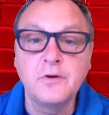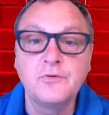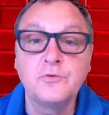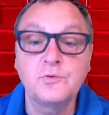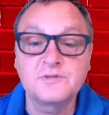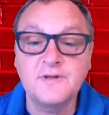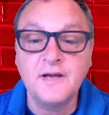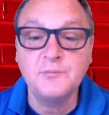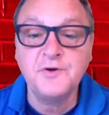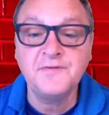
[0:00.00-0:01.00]
do a
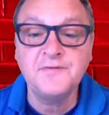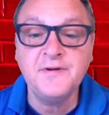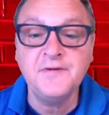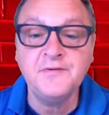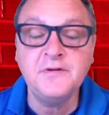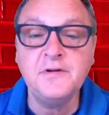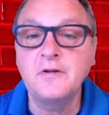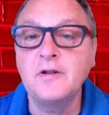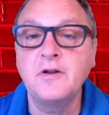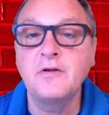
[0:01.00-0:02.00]
slide presentation
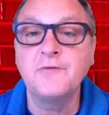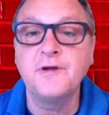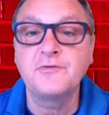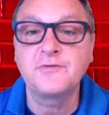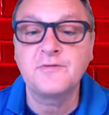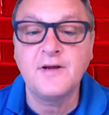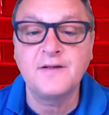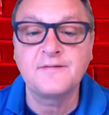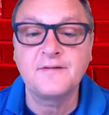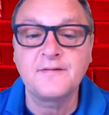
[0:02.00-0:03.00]
and advance your
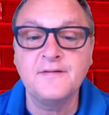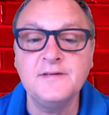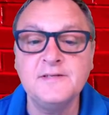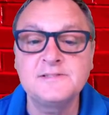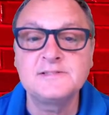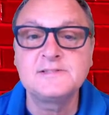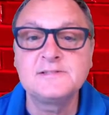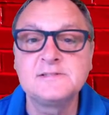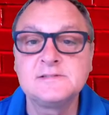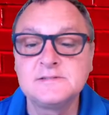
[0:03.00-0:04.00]
slides like this.
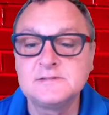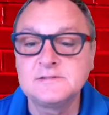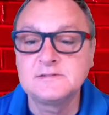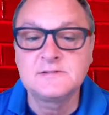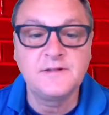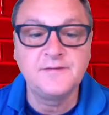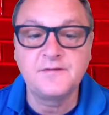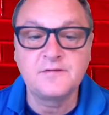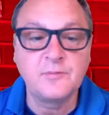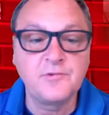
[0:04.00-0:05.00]
These are
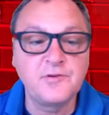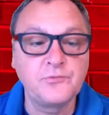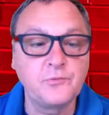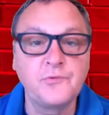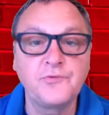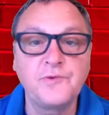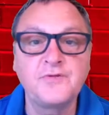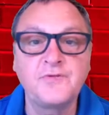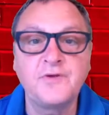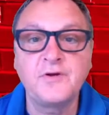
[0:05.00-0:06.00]
some of the tools I
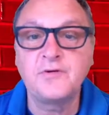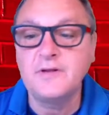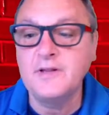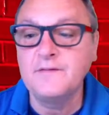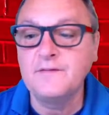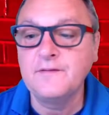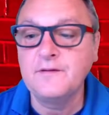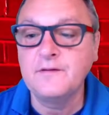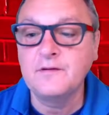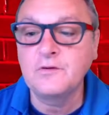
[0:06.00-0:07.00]
share in
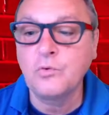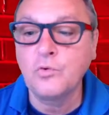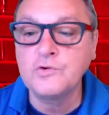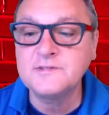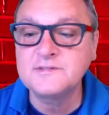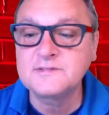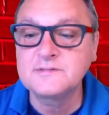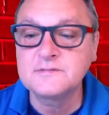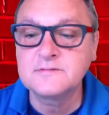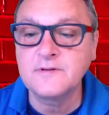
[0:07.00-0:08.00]
the course,
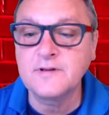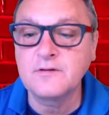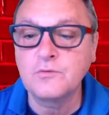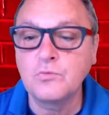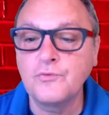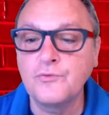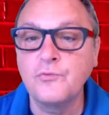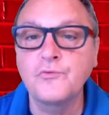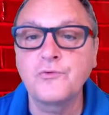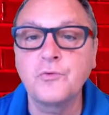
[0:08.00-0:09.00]
the Cool
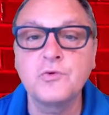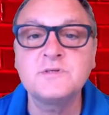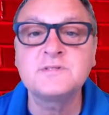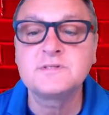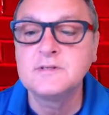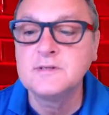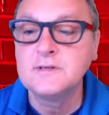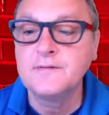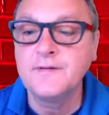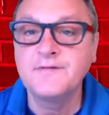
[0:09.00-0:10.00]
Tools course.
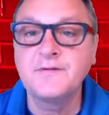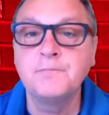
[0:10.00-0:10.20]
There's